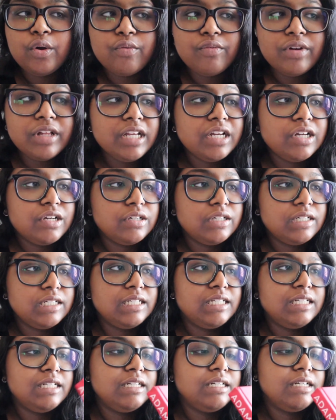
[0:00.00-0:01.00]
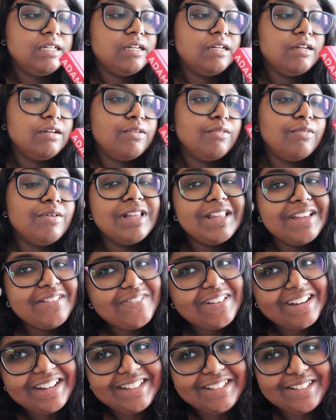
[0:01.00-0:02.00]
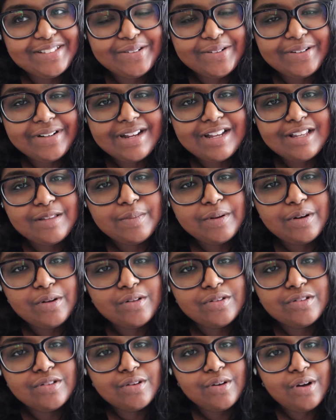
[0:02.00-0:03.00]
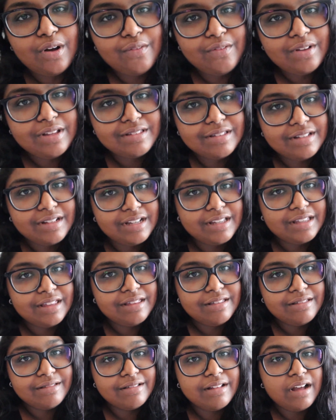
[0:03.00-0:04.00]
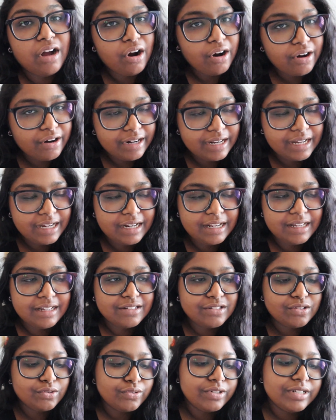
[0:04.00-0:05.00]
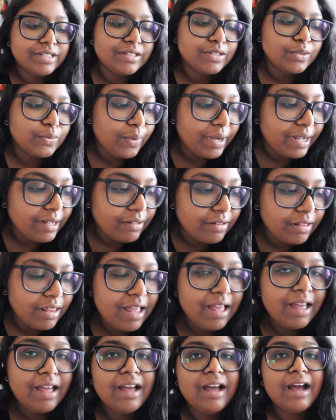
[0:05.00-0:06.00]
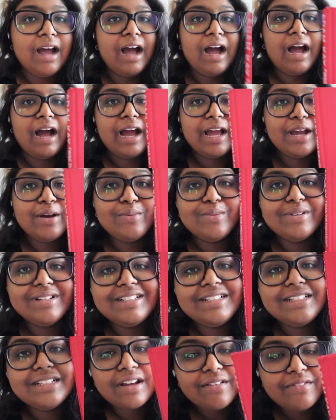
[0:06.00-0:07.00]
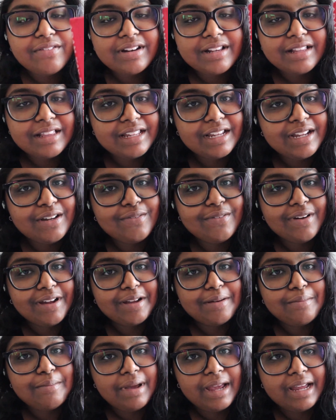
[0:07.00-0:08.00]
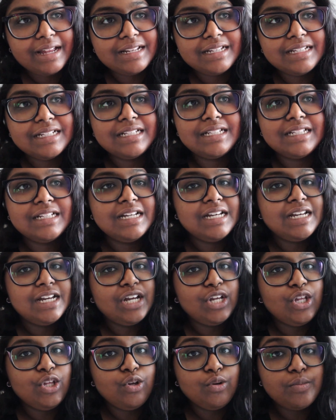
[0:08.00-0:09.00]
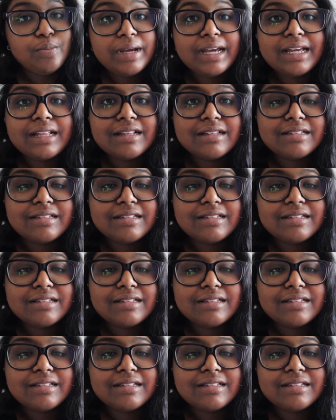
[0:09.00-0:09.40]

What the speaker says: really good, really funny stories, but also obviously hard-hitting stories as well. I would definitely recommend you pick